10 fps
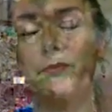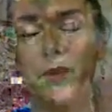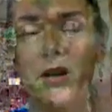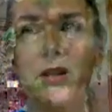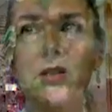
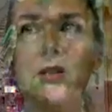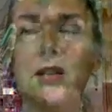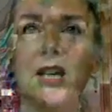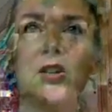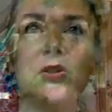punished,
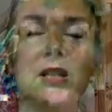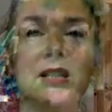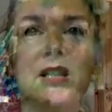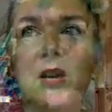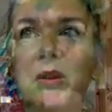killed,
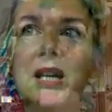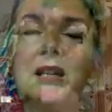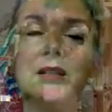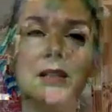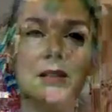
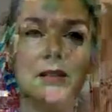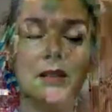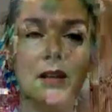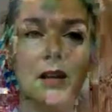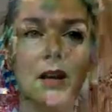exterminated,
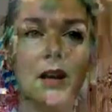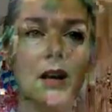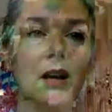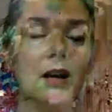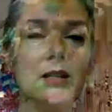
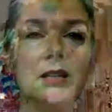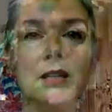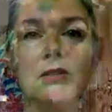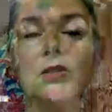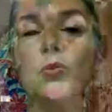hunted down as